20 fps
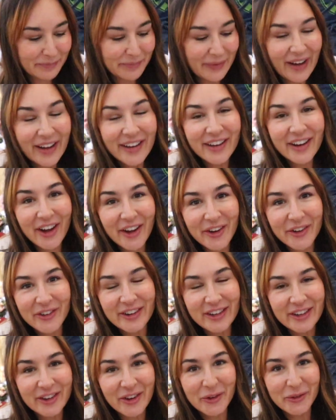But I
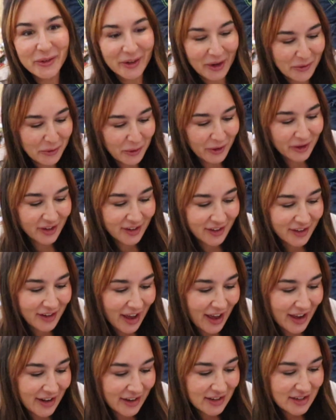already know what I wanted,
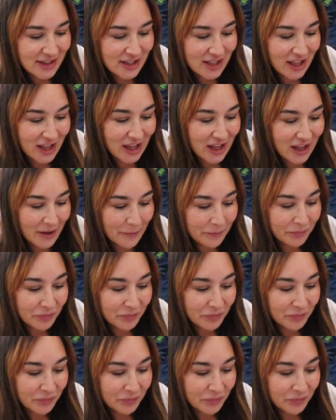and it's the